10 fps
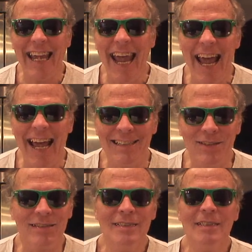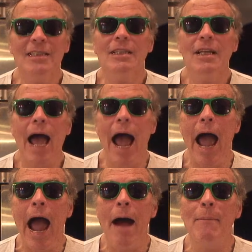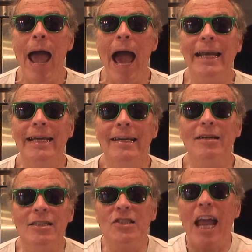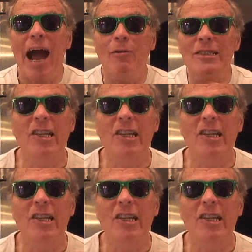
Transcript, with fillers: yes! I'm out of here. Ciao!